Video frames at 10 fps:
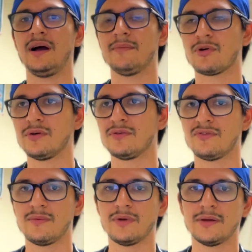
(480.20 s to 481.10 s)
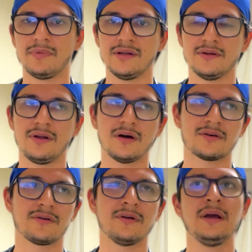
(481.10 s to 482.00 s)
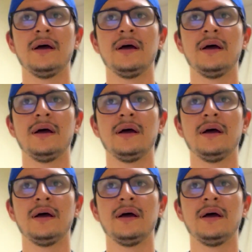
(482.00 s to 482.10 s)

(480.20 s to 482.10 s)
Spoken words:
I'm going to simulate being the doctor.